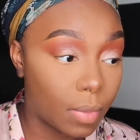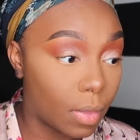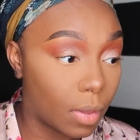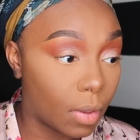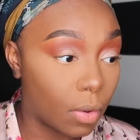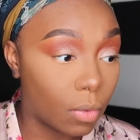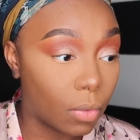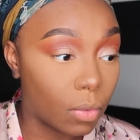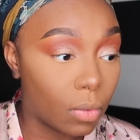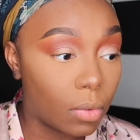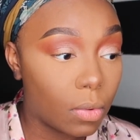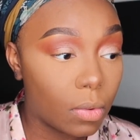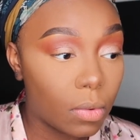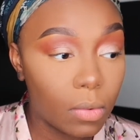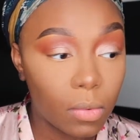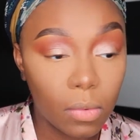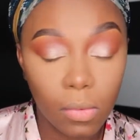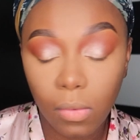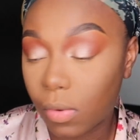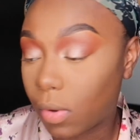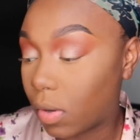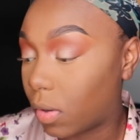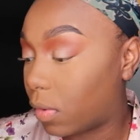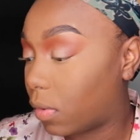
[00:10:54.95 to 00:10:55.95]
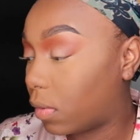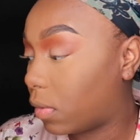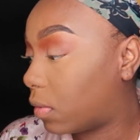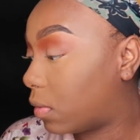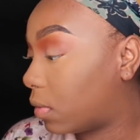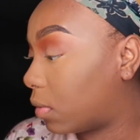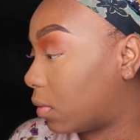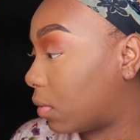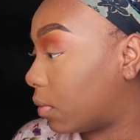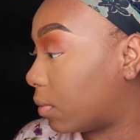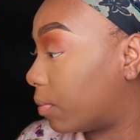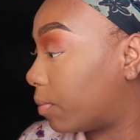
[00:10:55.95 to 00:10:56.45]
Oh,
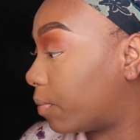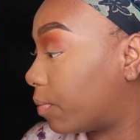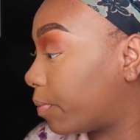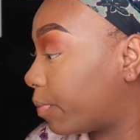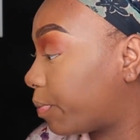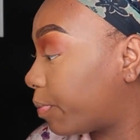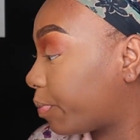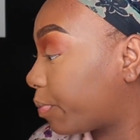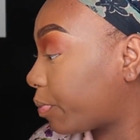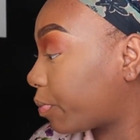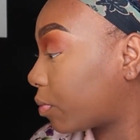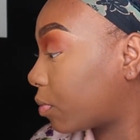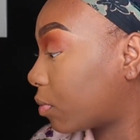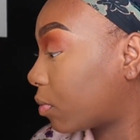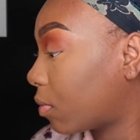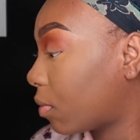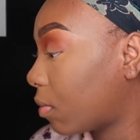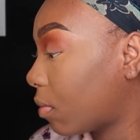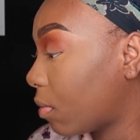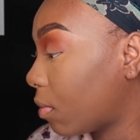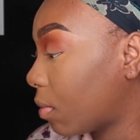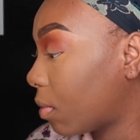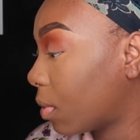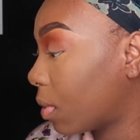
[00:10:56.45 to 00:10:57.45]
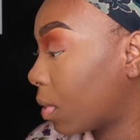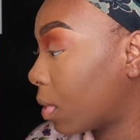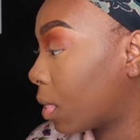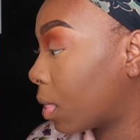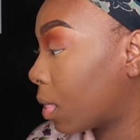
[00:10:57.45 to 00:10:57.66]
cool. I look,